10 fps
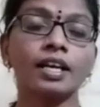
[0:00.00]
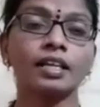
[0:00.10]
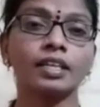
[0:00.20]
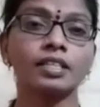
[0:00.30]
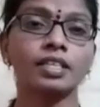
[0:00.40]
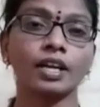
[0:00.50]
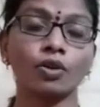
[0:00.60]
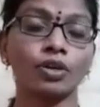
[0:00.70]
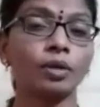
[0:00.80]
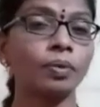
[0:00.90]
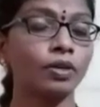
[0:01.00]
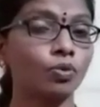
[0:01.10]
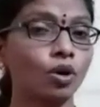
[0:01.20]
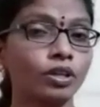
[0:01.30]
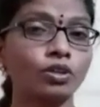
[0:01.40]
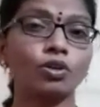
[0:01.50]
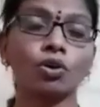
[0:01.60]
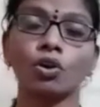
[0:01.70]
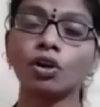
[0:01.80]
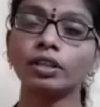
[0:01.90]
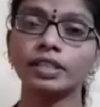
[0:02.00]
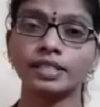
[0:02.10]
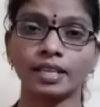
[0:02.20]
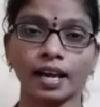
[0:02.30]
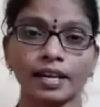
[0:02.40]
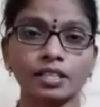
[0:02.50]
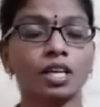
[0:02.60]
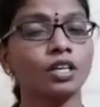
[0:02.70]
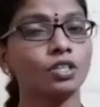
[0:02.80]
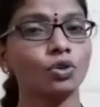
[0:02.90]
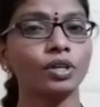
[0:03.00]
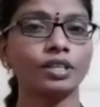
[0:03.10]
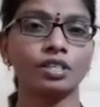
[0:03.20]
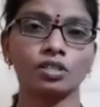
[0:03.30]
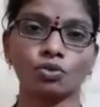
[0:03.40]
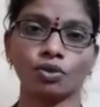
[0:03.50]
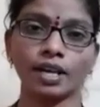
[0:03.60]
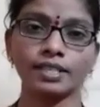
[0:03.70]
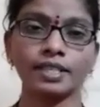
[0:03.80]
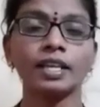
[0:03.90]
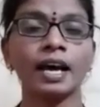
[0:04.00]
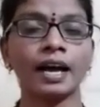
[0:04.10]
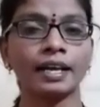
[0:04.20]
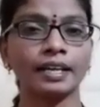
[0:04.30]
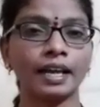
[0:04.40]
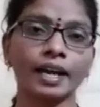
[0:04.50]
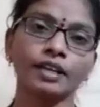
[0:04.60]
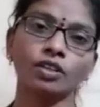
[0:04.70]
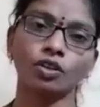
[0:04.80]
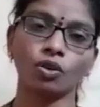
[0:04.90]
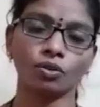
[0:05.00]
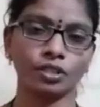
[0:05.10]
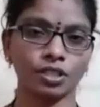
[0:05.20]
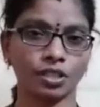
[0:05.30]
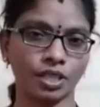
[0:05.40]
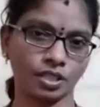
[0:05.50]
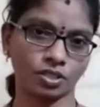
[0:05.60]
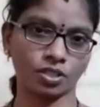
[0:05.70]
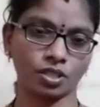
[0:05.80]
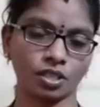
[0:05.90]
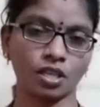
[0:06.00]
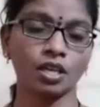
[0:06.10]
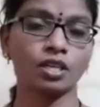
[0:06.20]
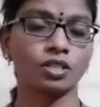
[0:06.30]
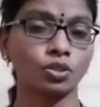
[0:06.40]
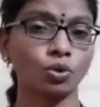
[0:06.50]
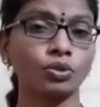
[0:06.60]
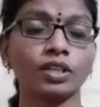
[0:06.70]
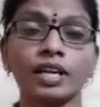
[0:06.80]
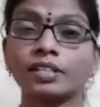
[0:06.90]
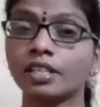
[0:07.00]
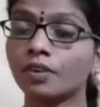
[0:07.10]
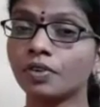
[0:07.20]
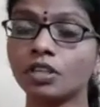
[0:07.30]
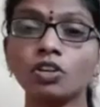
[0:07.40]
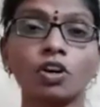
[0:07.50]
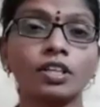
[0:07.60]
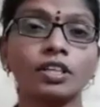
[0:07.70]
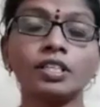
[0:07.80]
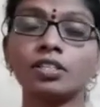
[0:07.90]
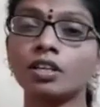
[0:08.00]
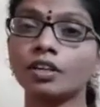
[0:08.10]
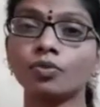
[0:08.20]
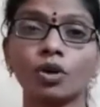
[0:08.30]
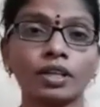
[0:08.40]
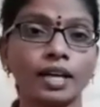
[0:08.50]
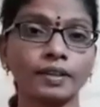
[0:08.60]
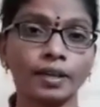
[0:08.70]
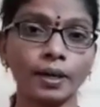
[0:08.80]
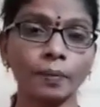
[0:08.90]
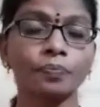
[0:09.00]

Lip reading: is surrounded by water on all the sides. So it is known as an island continent. So there are 7 continents, children. What are they?